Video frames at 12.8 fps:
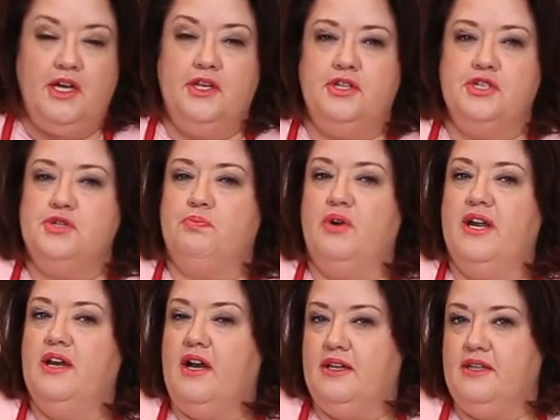The
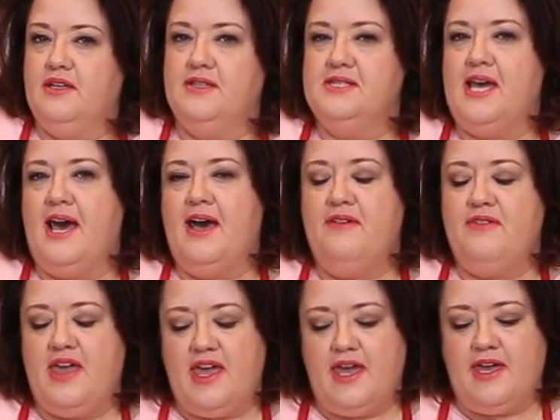spring onions have
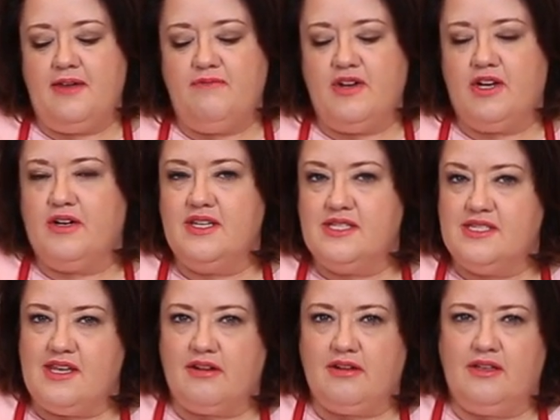a very
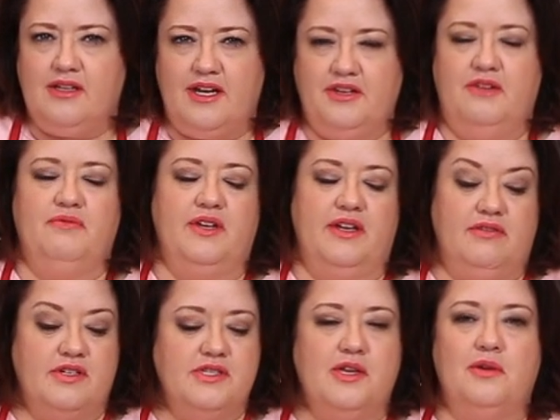subtle onion
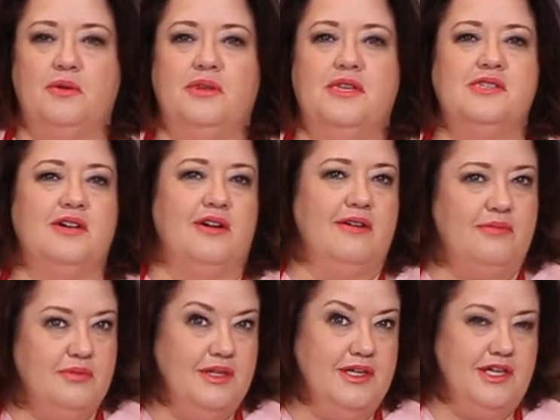flavor, so these are
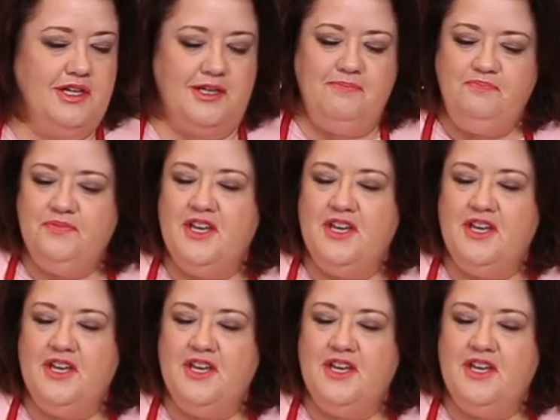really good.